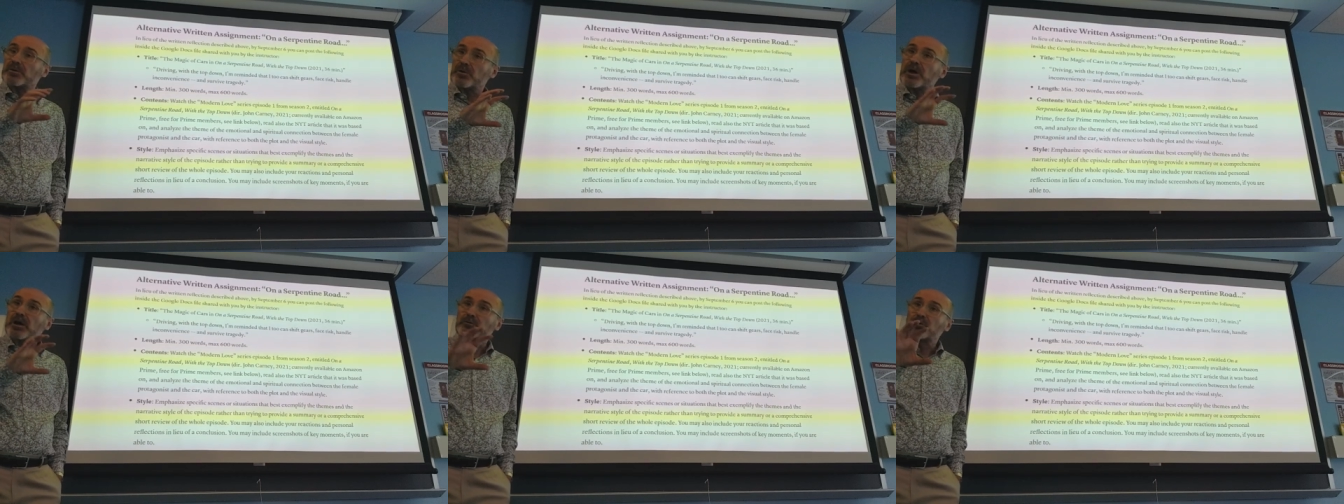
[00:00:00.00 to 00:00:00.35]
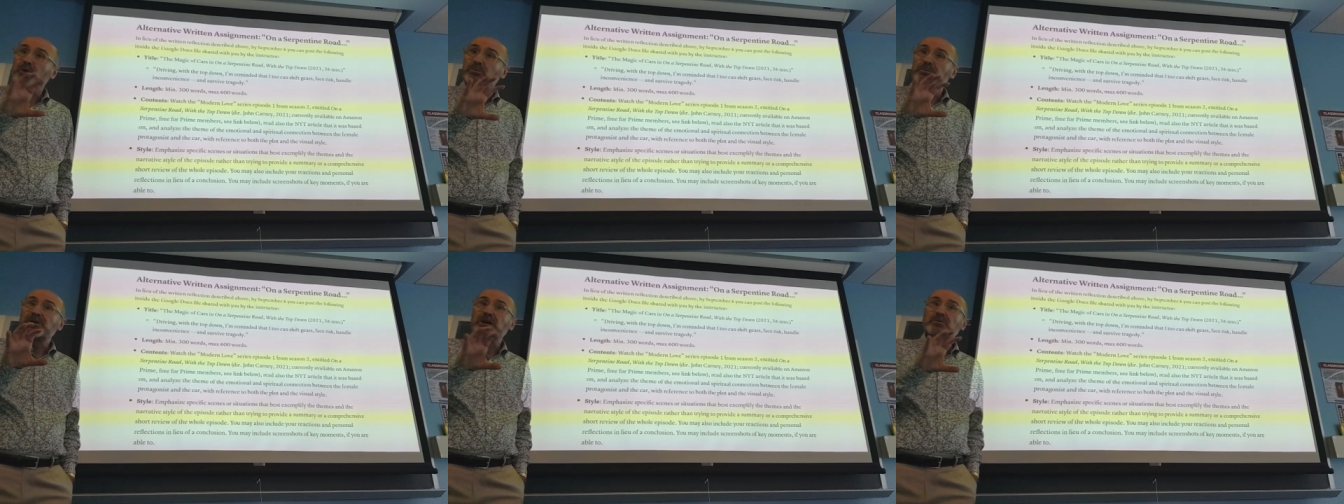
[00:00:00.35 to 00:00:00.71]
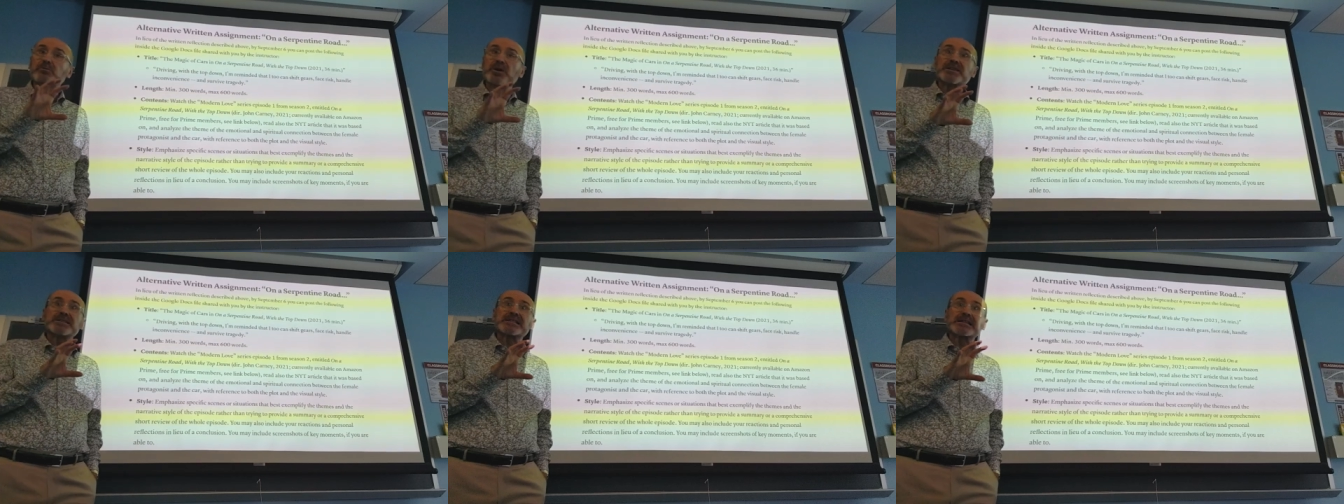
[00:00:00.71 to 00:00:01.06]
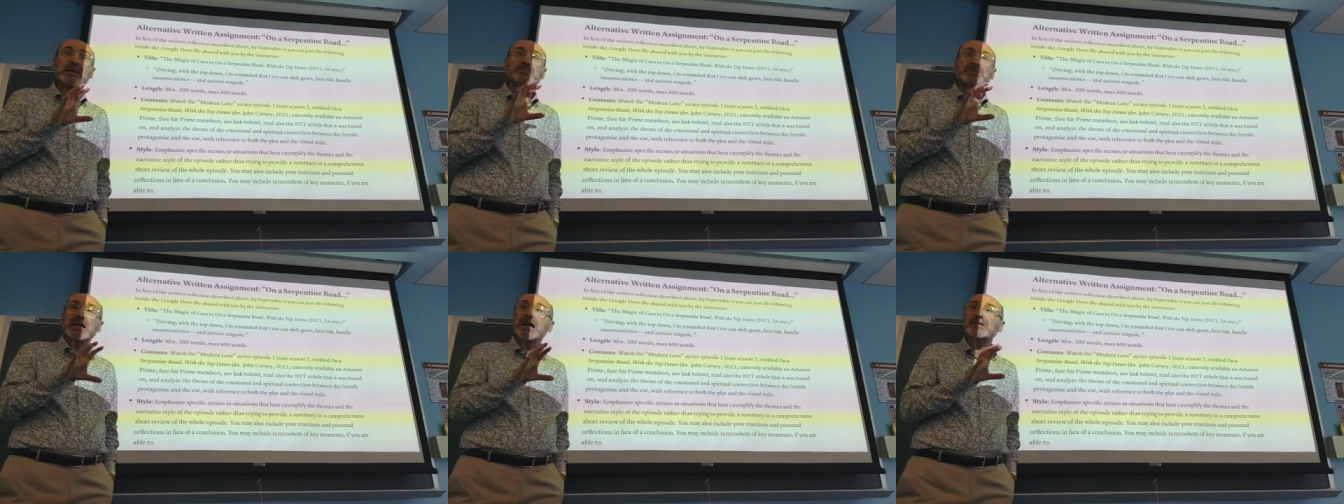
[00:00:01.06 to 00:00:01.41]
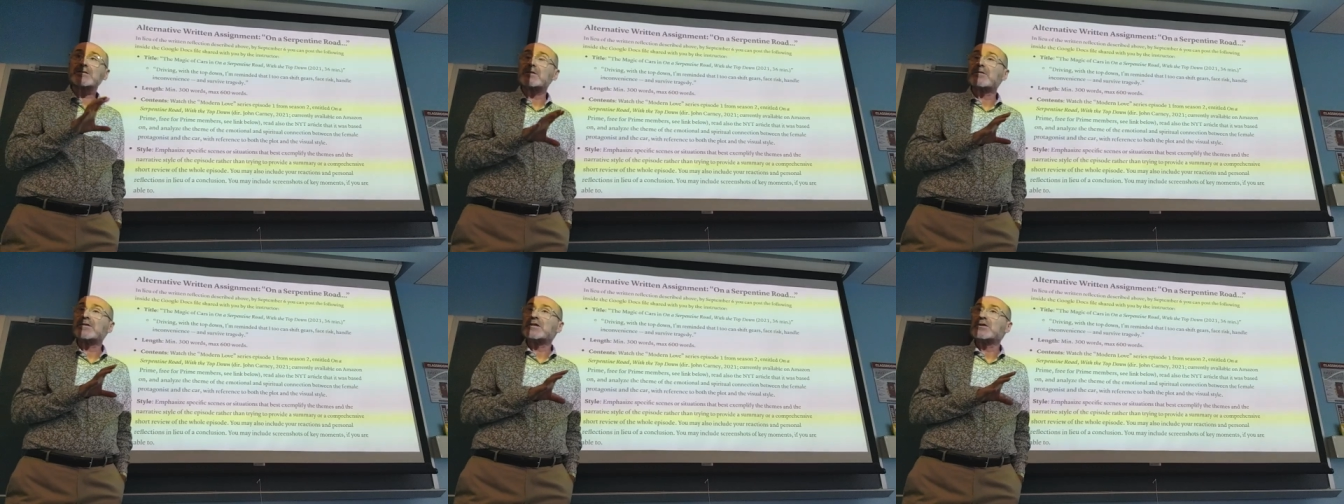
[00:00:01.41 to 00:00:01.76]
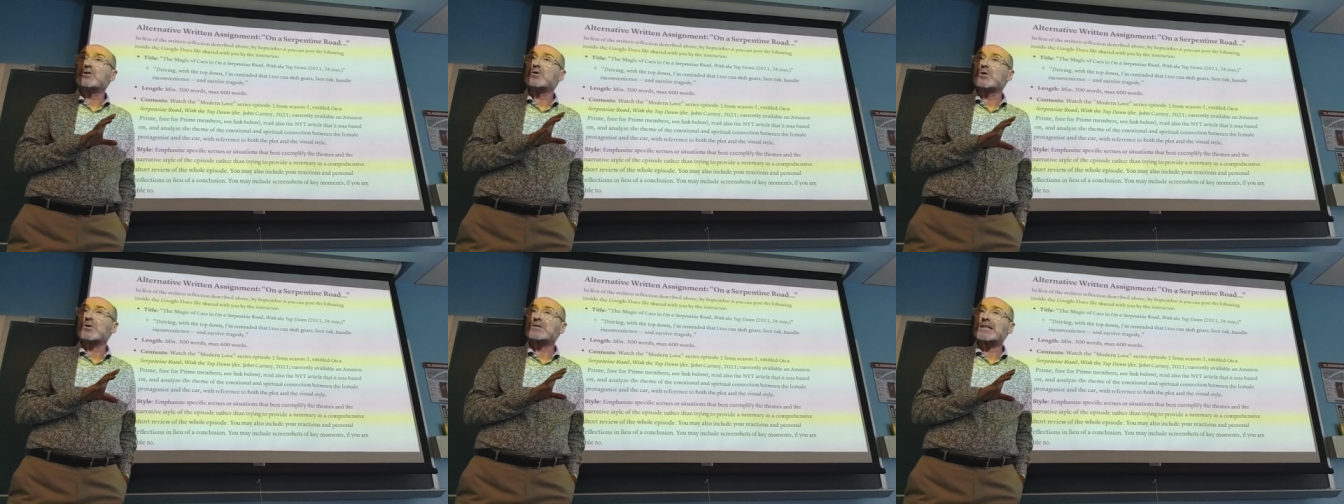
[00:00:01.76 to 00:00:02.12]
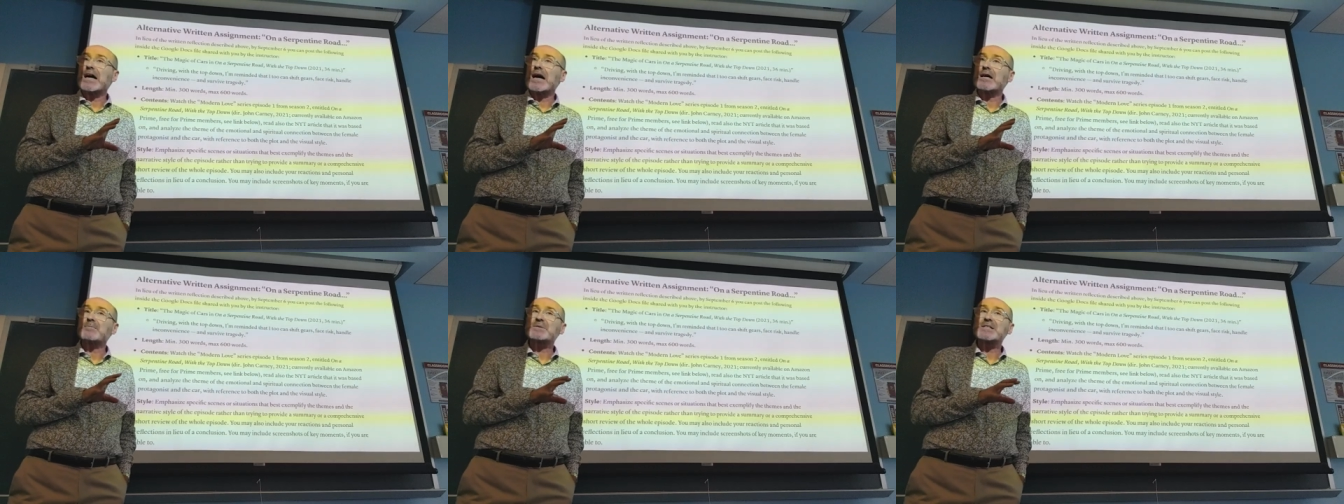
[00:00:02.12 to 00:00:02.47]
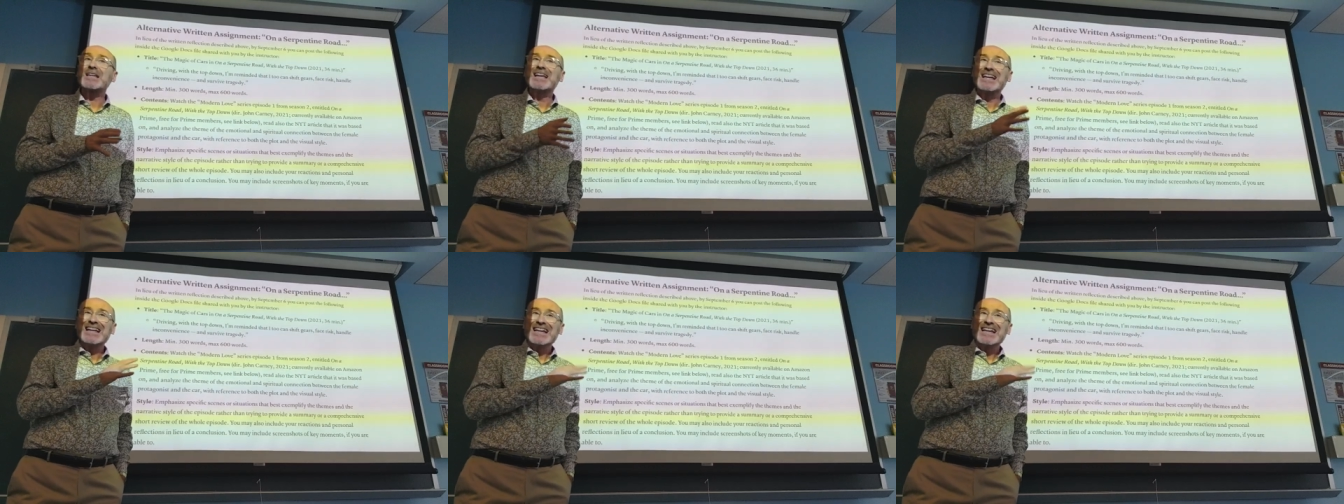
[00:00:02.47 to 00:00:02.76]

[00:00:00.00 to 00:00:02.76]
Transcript: a rubric with the same title in the New York Times.